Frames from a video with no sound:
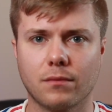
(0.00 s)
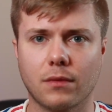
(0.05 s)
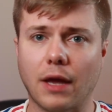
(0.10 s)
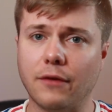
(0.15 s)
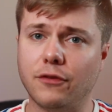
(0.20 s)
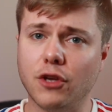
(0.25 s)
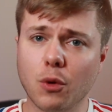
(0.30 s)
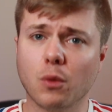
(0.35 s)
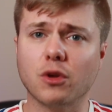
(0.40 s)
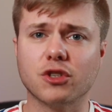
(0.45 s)

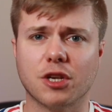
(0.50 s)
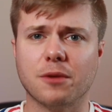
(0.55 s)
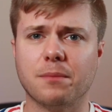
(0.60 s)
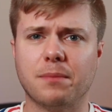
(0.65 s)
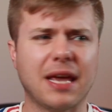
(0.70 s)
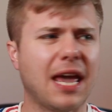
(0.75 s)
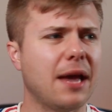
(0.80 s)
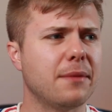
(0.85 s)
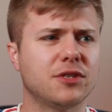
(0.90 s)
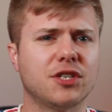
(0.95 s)
If you want to
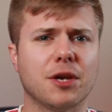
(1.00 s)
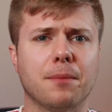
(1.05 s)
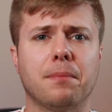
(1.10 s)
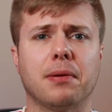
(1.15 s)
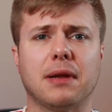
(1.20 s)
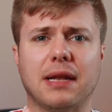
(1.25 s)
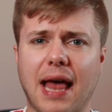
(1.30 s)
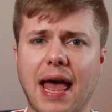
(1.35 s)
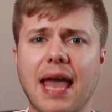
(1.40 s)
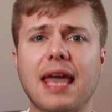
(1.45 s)
be able to
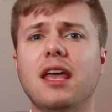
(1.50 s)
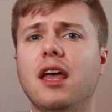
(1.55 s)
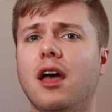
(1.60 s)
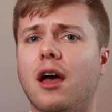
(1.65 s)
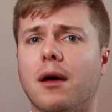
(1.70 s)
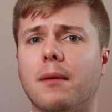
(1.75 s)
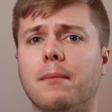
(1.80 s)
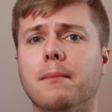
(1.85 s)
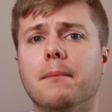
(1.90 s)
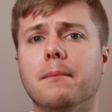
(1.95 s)
play
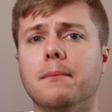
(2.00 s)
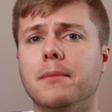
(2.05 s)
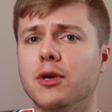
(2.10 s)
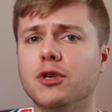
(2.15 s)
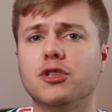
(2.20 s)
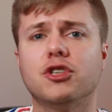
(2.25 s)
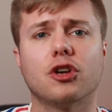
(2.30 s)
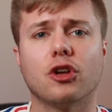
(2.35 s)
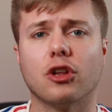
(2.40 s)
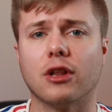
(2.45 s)
a
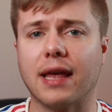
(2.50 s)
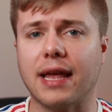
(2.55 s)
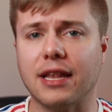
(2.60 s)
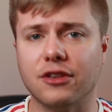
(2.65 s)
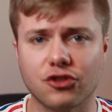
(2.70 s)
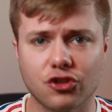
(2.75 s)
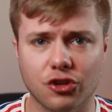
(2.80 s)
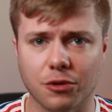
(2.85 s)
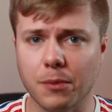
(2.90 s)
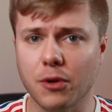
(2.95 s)
musical
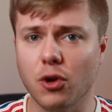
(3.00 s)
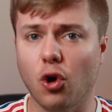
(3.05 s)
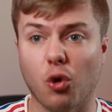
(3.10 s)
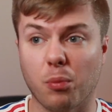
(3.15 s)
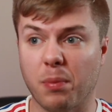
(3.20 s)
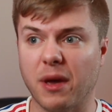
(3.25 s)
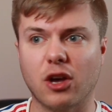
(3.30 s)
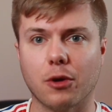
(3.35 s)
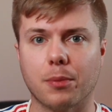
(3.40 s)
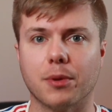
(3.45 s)
instrument or
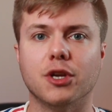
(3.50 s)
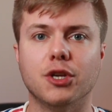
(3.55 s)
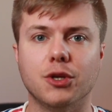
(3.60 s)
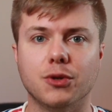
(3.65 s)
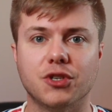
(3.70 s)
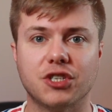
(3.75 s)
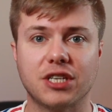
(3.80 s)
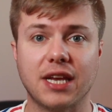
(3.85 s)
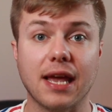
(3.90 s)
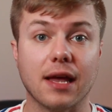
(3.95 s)
pick up a new
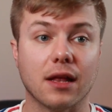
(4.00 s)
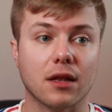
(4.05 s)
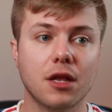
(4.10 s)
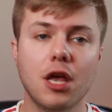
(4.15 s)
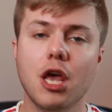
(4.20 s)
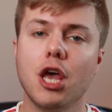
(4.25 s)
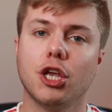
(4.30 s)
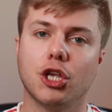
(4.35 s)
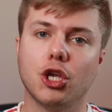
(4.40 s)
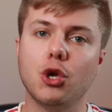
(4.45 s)
skill,
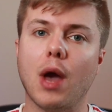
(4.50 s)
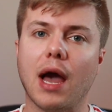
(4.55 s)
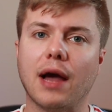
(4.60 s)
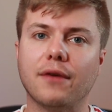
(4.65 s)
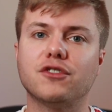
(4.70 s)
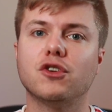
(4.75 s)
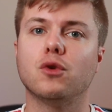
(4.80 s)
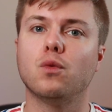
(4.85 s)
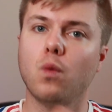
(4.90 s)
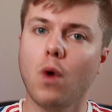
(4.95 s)
you
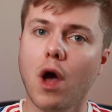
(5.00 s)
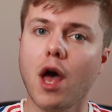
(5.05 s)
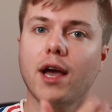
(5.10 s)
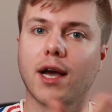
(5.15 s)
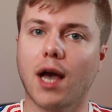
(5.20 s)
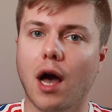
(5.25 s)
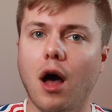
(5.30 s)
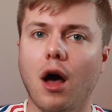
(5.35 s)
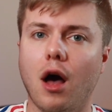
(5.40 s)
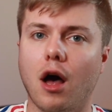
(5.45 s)
have to work
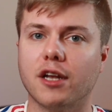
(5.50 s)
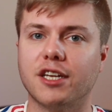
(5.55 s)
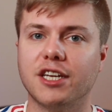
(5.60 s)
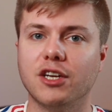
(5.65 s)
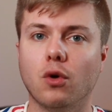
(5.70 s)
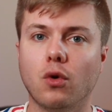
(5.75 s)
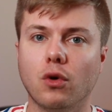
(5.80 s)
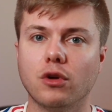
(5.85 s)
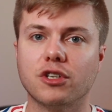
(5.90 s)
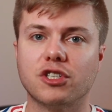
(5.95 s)
hard in
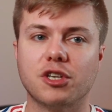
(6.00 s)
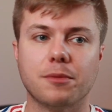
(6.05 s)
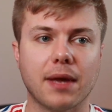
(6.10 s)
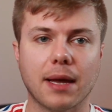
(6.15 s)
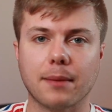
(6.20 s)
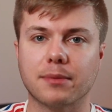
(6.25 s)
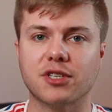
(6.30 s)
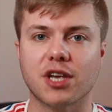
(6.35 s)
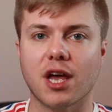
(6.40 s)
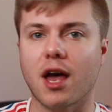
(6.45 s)
order to be
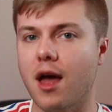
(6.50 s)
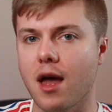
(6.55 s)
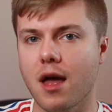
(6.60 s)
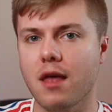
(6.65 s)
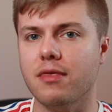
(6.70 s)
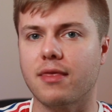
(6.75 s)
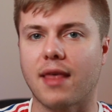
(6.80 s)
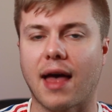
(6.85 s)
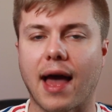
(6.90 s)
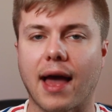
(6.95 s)
able to
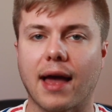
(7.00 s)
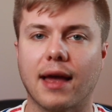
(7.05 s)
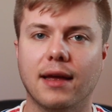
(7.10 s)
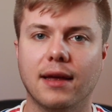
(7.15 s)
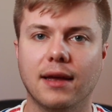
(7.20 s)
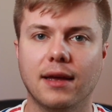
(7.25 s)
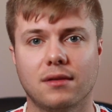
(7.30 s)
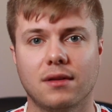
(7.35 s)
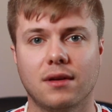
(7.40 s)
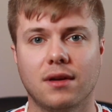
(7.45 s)
earn that.
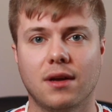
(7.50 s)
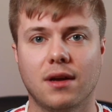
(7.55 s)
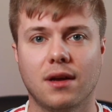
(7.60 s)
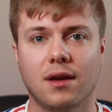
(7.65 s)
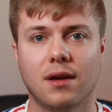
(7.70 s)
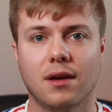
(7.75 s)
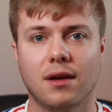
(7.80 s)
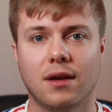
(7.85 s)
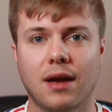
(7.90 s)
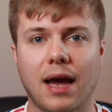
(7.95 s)

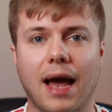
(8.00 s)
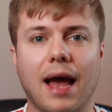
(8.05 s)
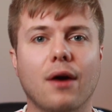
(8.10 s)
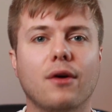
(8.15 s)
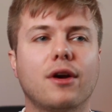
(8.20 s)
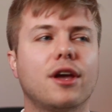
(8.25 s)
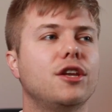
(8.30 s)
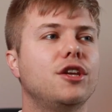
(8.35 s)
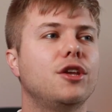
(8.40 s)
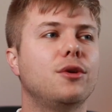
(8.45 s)
How
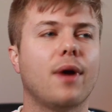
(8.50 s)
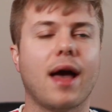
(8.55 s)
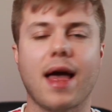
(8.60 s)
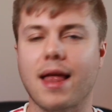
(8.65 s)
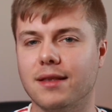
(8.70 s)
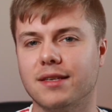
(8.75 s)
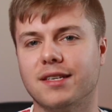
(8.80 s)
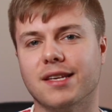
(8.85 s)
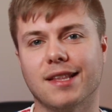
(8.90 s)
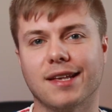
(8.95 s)
can you
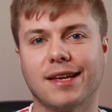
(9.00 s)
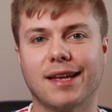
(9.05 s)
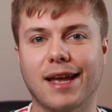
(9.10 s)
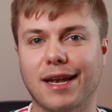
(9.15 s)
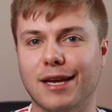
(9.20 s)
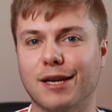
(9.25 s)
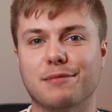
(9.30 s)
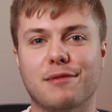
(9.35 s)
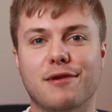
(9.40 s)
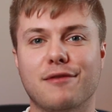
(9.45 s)
enter the
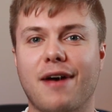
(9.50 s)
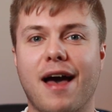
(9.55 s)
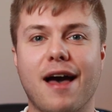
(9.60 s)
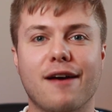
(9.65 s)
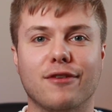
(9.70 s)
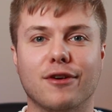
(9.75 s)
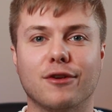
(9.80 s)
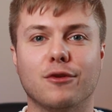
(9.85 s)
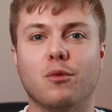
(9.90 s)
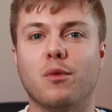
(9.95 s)
kingdom of
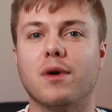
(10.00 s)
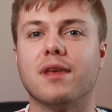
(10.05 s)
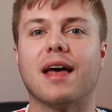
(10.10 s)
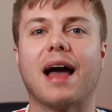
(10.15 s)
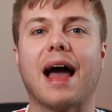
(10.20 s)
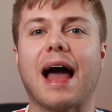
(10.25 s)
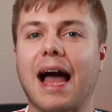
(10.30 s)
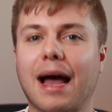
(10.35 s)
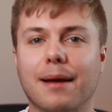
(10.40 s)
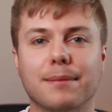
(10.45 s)
heaven with
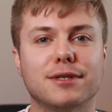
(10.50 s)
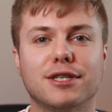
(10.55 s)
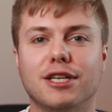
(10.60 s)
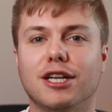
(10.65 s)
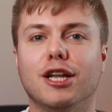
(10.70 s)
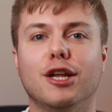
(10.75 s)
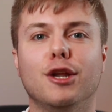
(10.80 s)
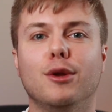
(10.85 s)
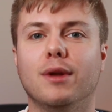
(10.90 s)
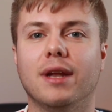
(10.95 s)

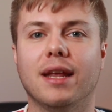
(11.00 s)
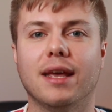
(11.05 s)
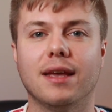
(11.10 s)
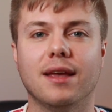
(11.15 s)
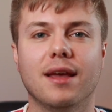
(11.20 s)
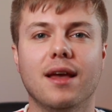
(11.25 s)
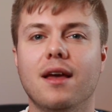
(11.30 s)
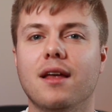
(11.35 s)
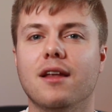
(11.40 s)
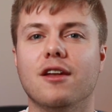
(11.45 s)
absolutely
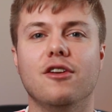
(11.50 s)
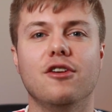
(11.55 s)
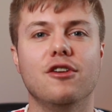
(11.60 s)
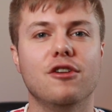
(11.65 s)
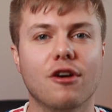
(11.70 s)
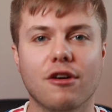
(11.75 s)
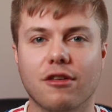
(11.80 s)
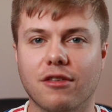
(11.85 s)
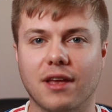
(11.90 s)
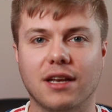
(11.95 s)

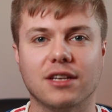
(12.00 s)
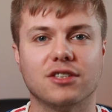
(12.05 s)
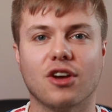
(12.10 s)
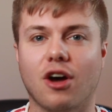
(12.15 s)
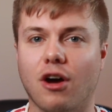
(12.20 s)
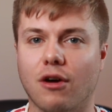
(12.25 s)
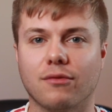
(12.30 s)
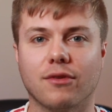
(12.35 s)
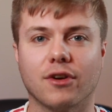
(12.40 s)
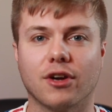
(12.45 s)
nothing to
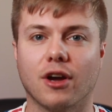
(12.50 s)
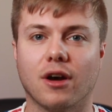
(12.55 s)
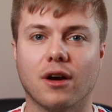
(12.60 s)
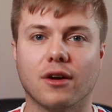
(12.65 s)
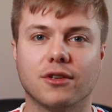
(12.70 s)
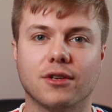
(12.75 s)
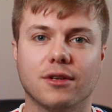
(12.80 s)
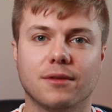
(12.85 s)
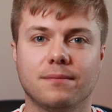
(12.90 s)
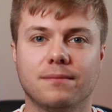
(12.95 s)
offer
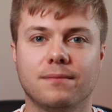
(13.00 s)
God?